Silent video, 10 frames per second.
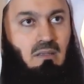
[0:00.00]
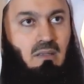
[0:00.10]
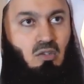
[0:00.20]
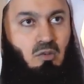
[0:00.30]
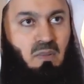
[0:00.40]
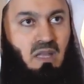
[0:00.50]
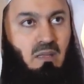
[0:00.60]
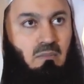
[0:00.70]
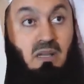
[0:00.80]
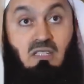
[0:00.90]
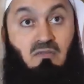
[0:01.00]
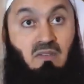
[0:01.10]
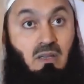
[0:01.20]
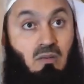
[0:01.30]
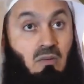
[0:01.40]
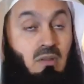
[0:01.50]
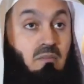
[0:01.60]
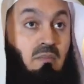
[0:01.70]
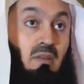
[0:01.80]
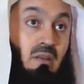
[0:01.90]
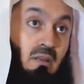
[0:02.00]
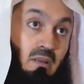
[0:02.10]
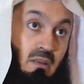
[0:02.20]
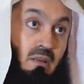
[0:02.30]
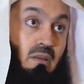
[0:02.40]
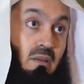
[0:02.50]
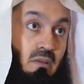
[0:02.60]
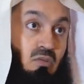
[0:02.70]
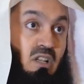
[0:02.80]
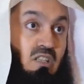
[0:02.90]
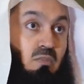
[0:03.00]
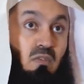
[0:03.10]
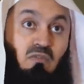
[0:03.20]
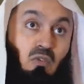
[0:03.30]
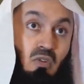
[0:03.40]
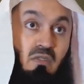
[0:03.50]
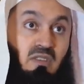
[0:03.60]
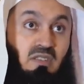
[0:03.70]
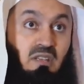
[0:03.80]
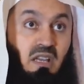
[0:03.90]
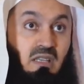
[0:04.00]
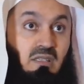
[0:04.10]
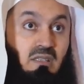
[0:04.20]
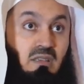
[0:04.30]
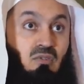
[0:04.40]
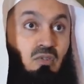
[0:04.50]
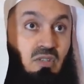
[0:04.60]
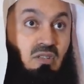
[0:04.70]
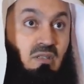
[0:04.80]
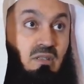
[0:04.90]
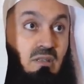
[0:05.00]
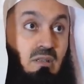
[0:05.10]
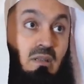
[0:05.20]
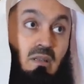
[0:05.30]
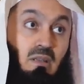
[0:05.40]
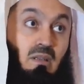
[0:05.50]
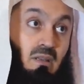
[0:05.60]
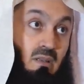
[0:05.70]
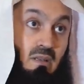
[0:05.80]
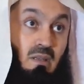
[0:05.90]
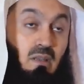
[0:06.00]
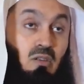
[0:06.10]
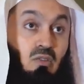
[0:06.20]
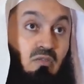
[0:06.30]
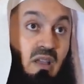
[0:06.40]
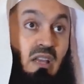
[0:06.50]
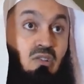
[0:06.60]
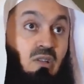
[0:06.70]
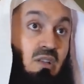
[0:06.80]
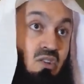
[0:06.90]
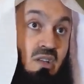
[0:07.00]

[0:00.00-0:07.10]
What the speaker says: did you pay the bus fare or the transport for all of these guys? If you didn't, you've actually